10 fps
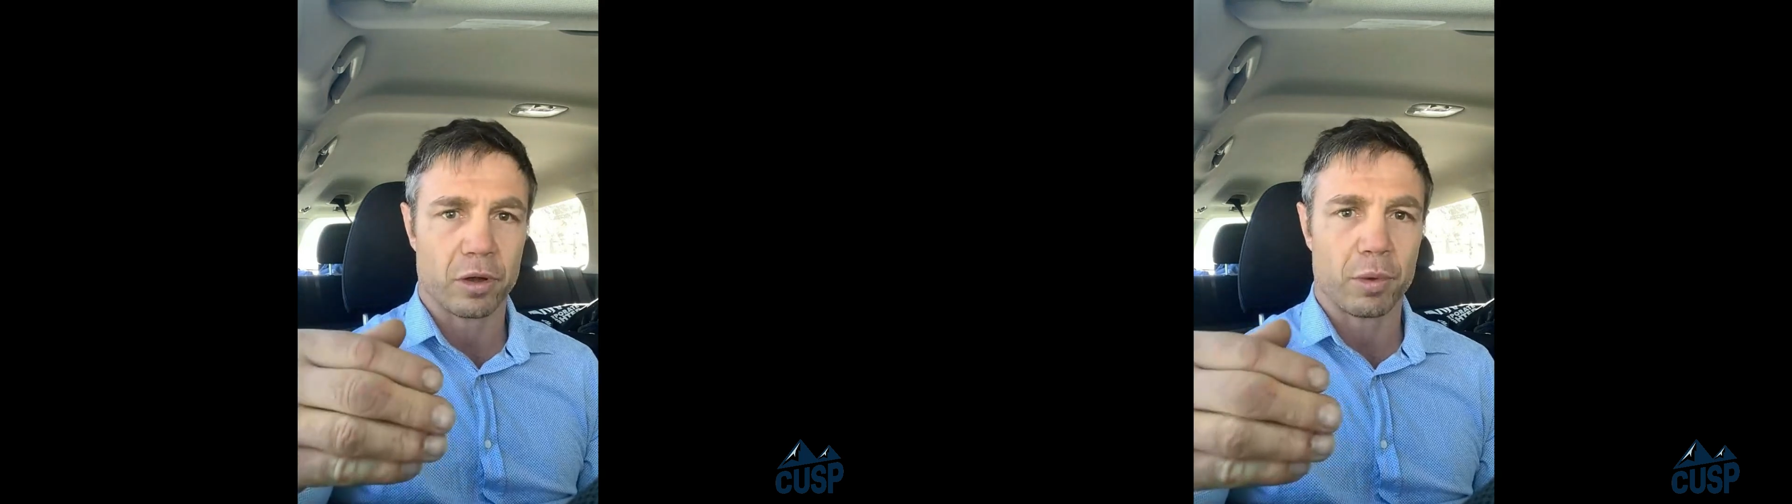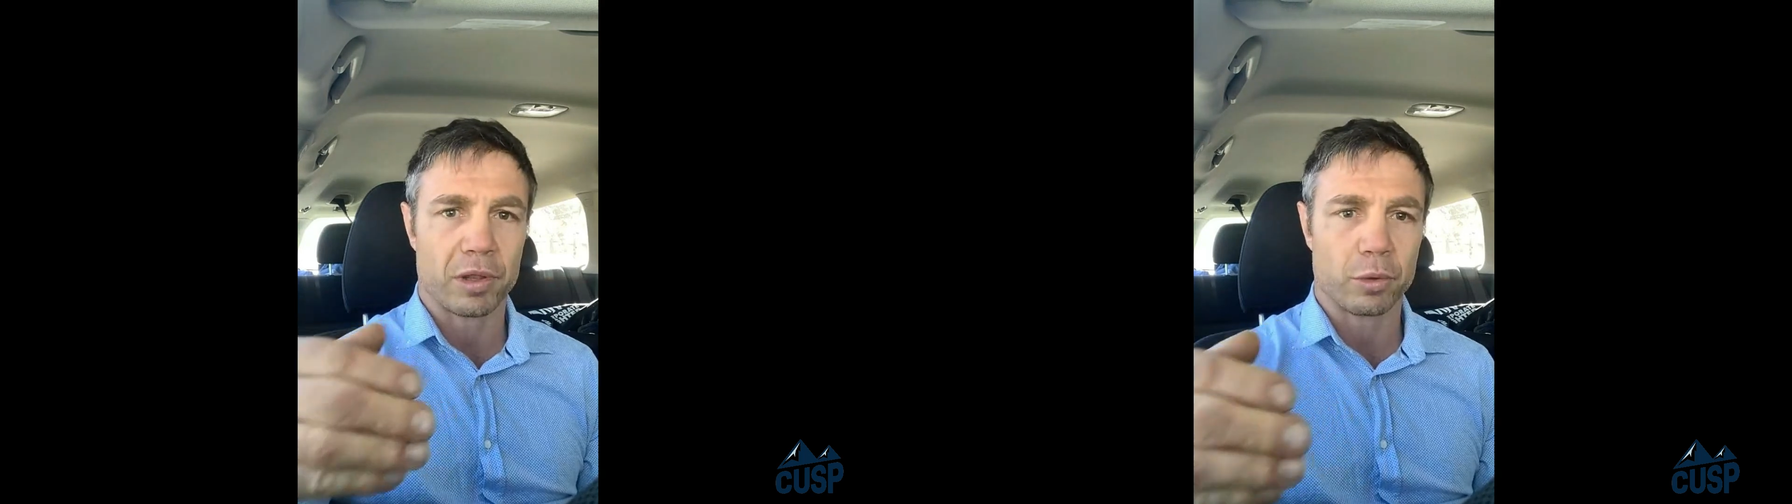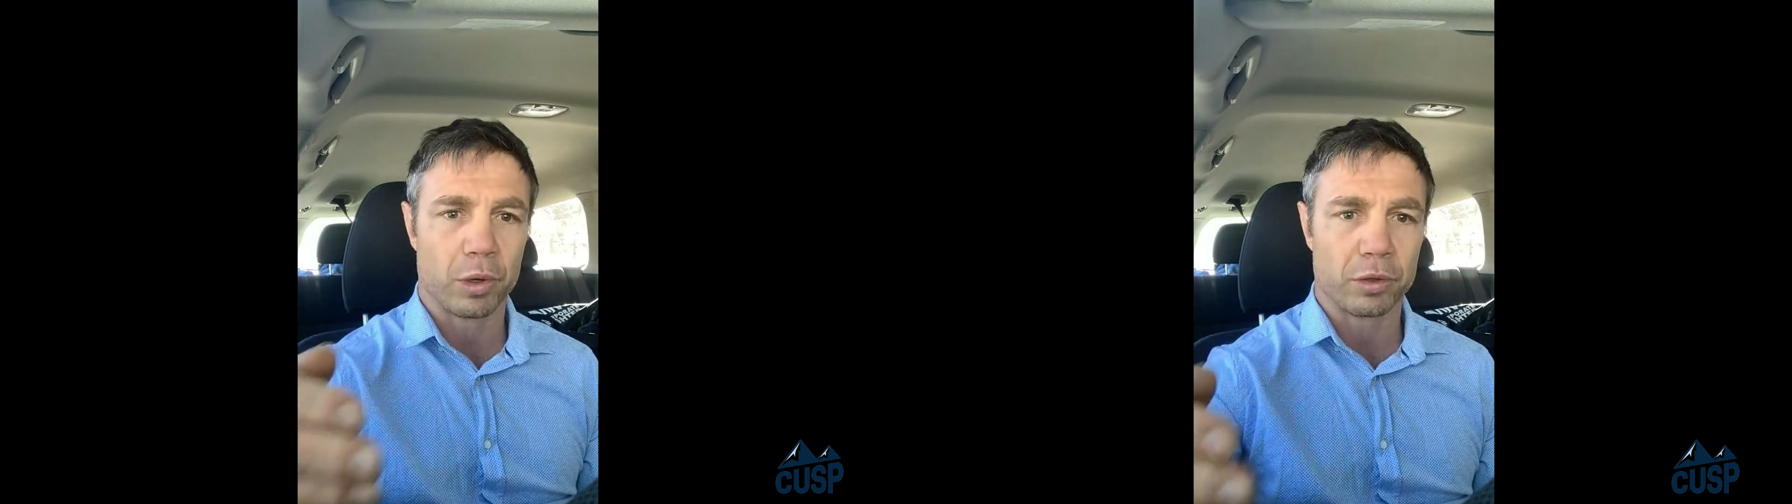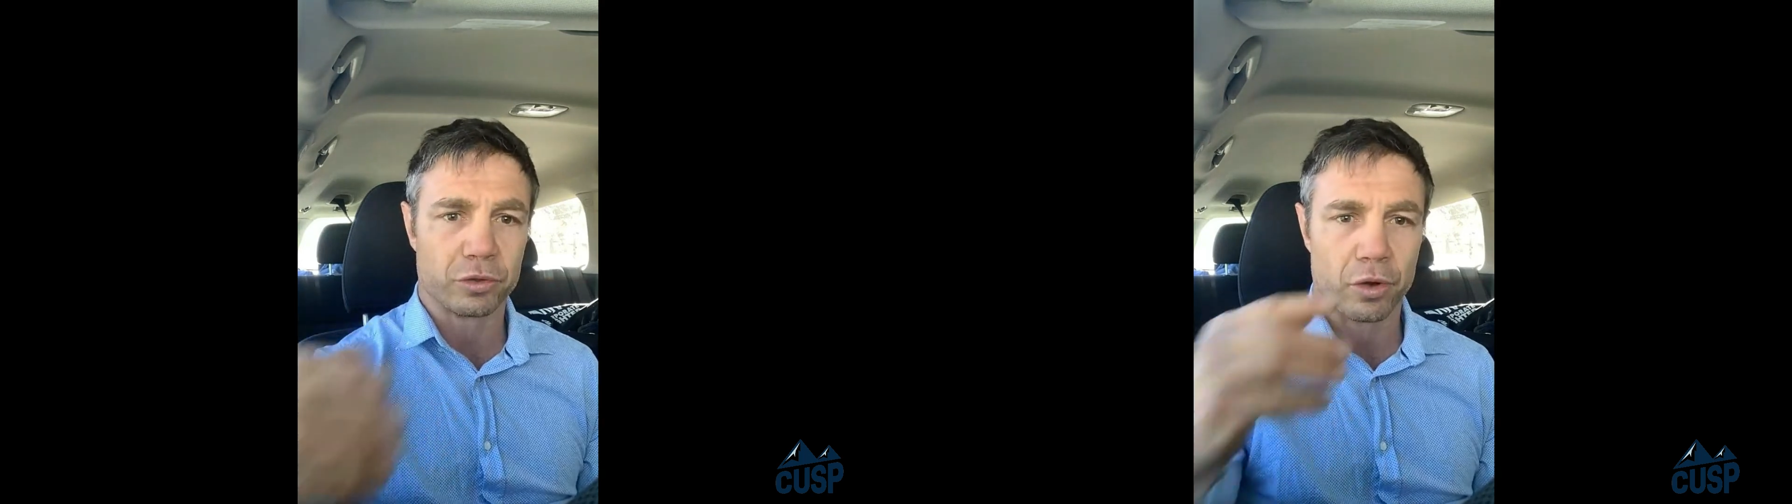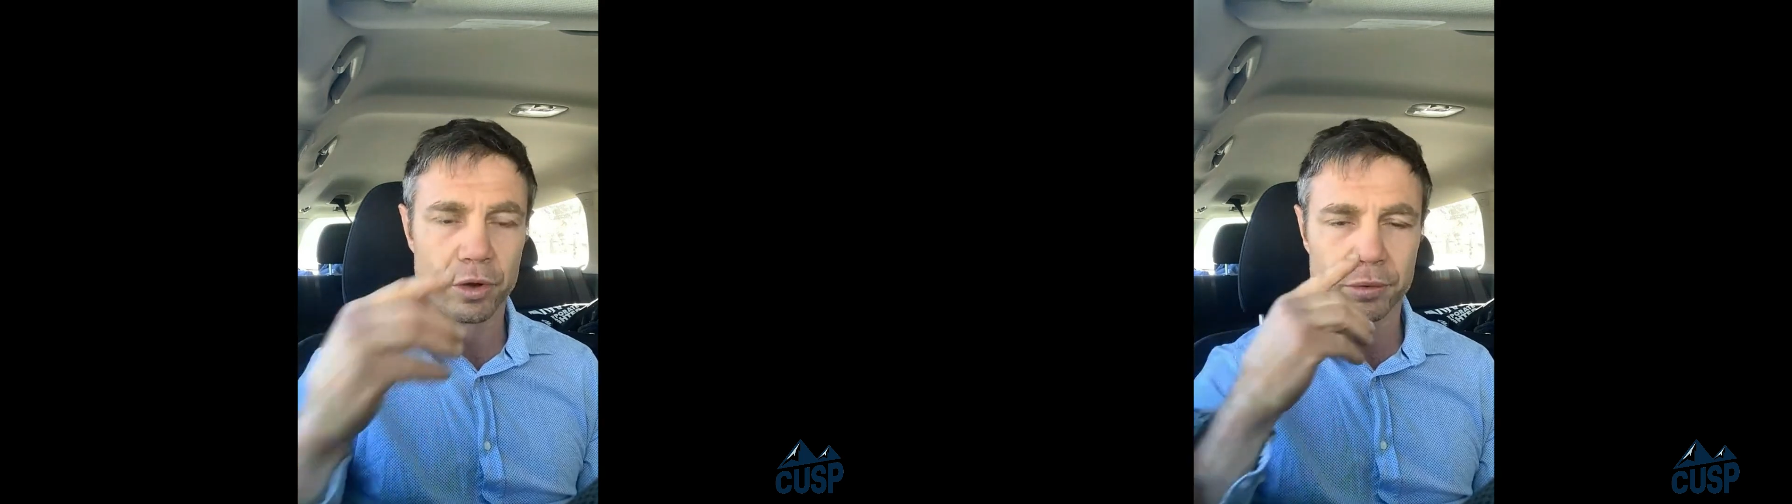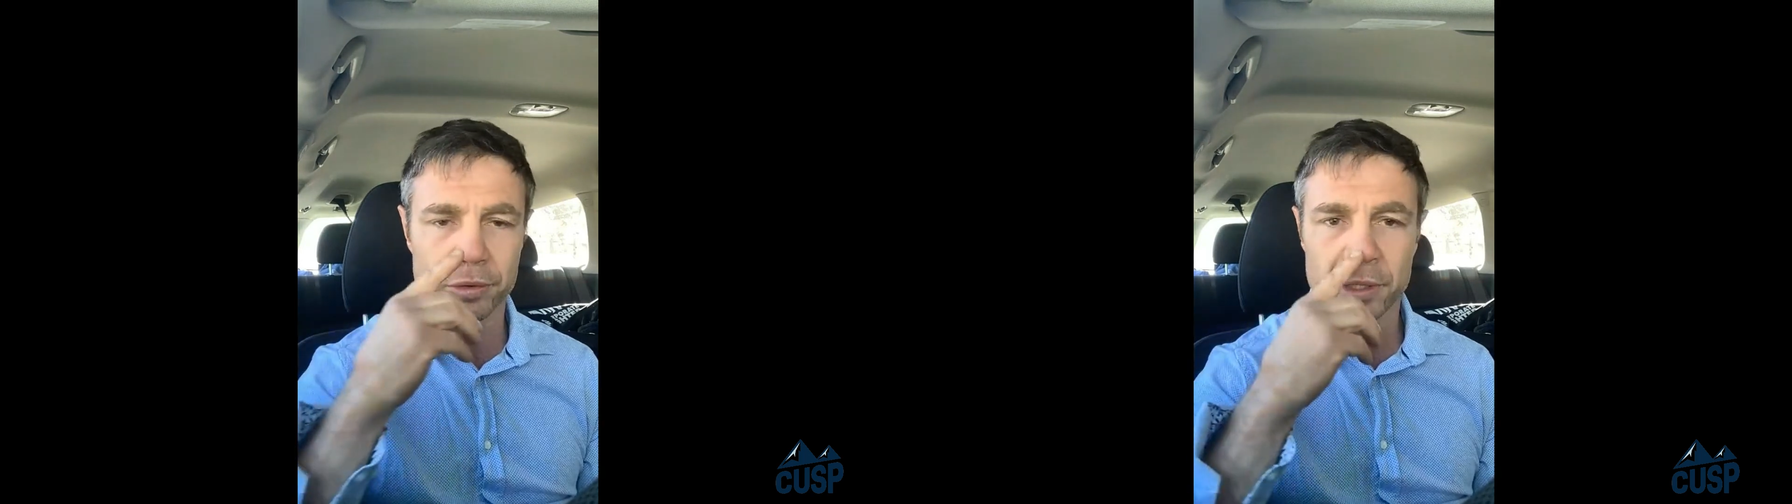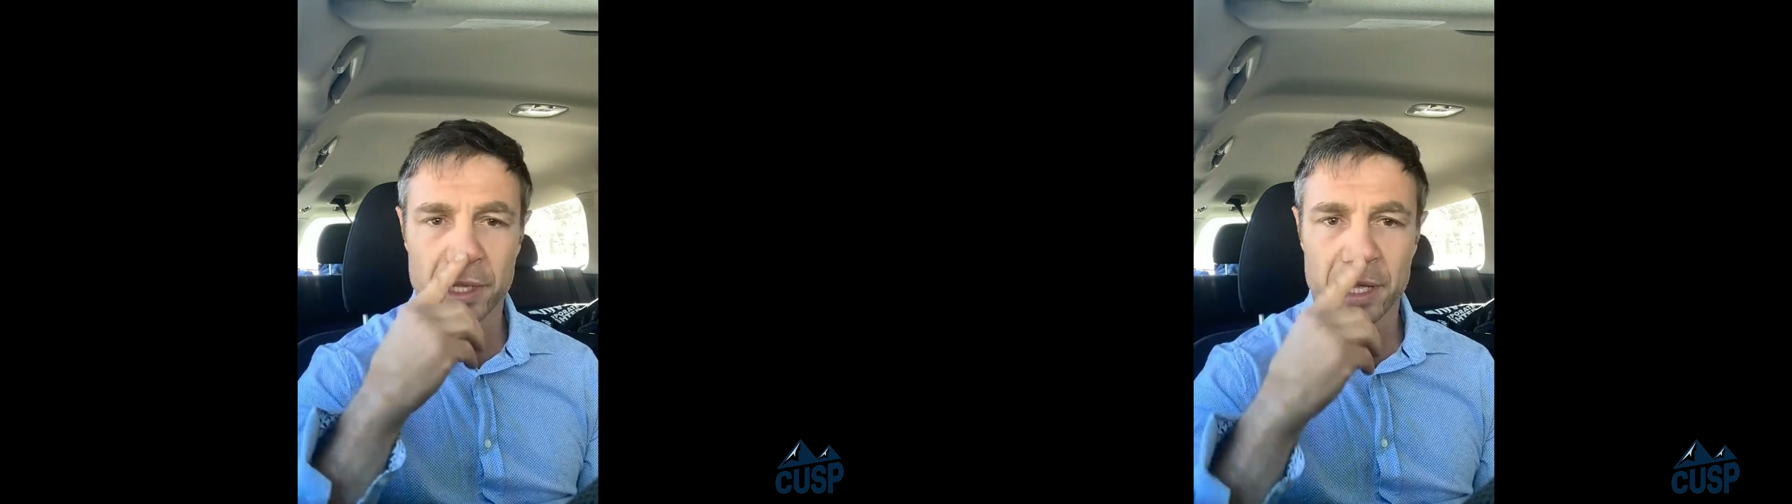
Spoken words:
won the world title